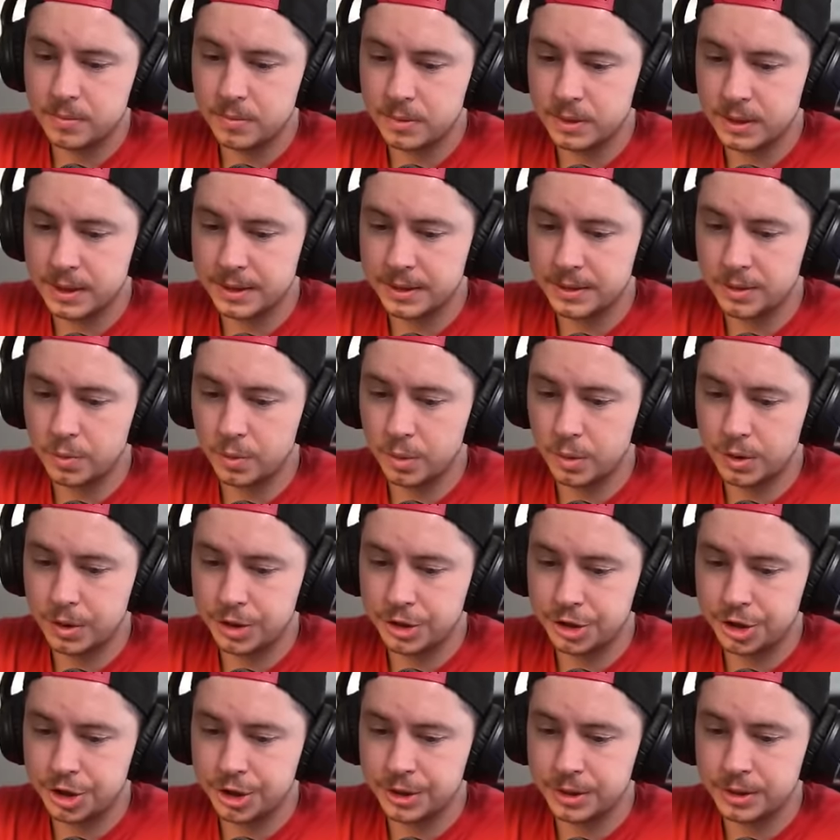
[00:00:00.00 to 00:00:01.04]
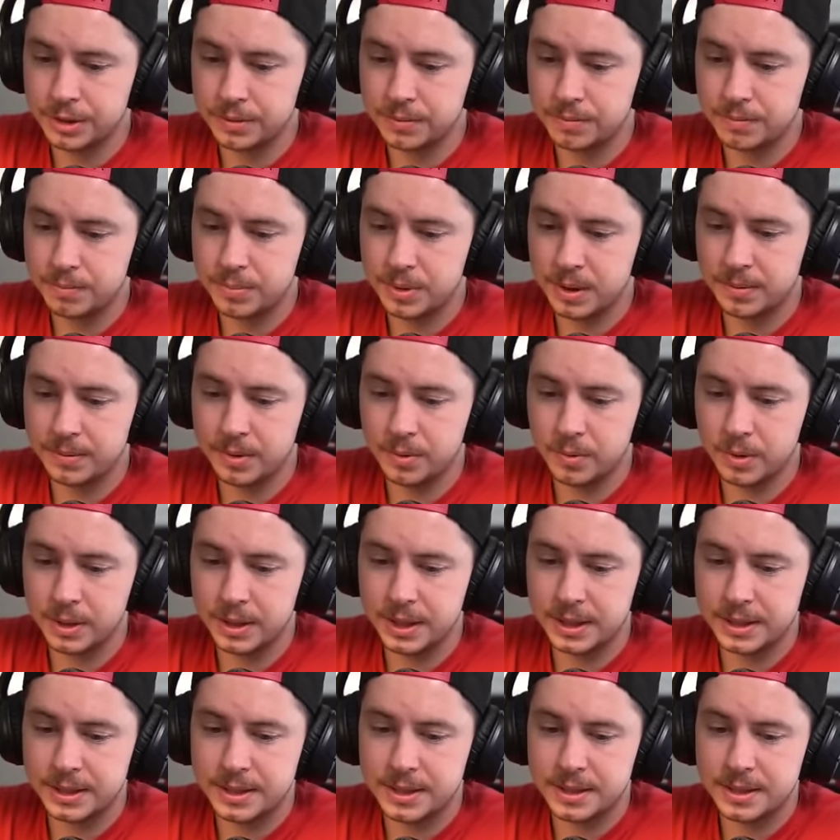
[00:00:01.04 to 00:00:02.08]
Letting the warden chill. Probably
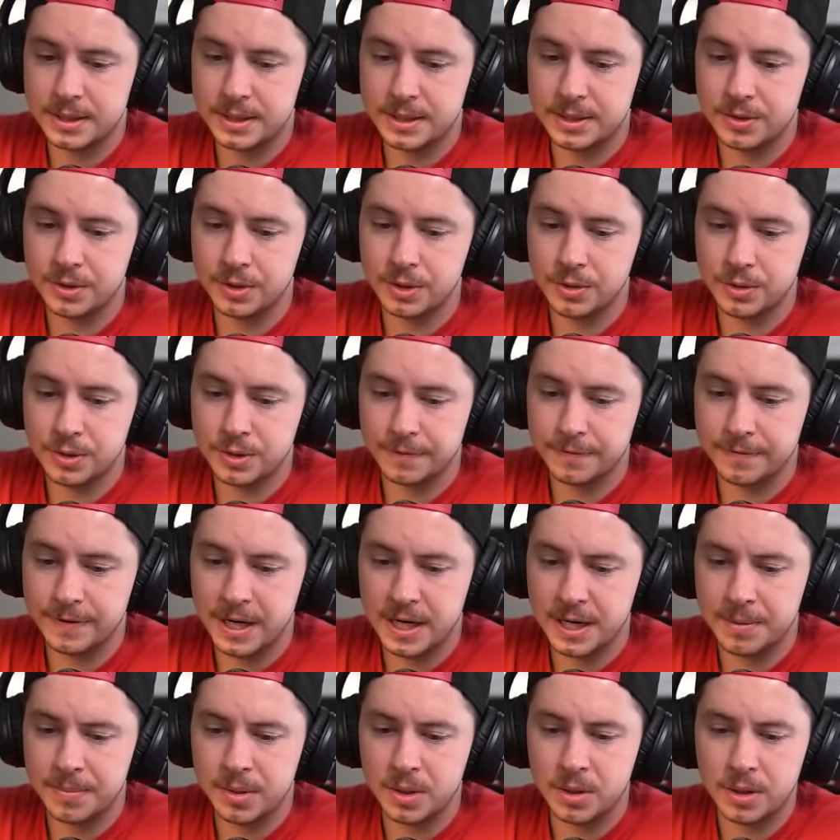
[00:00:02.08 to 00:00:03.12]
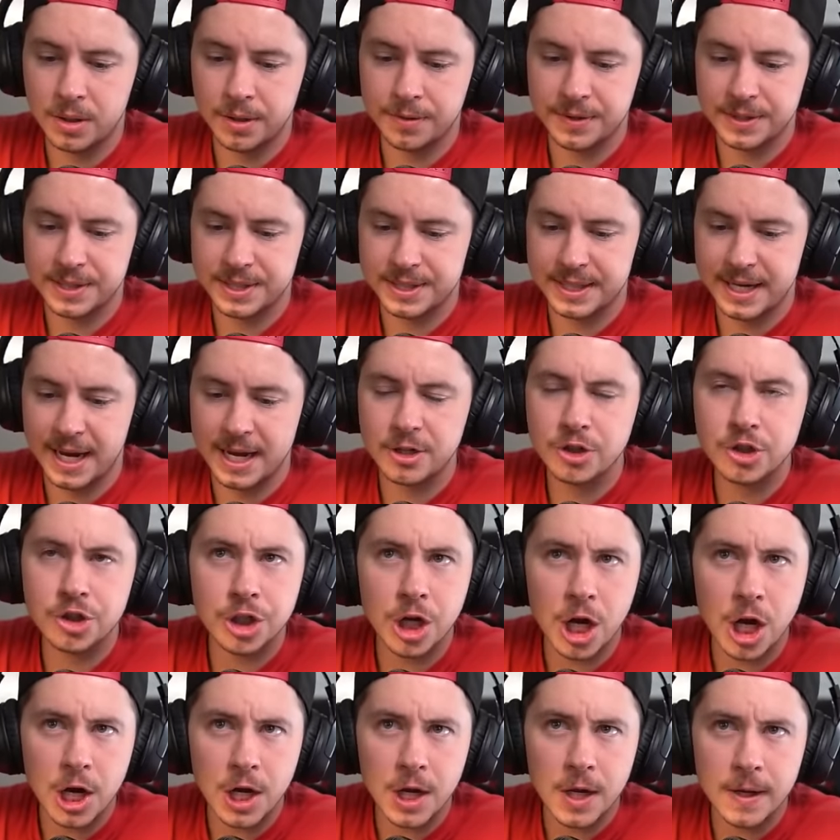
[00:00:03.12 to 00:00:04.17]
want to use the fireball on the scatter
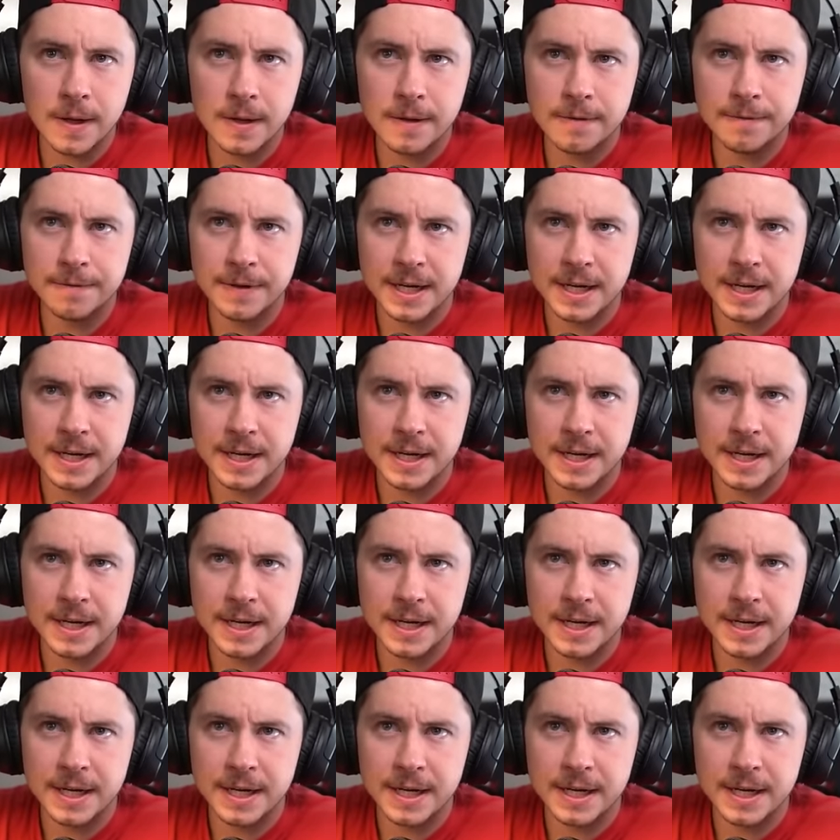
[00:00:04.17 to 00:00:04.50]
shot, if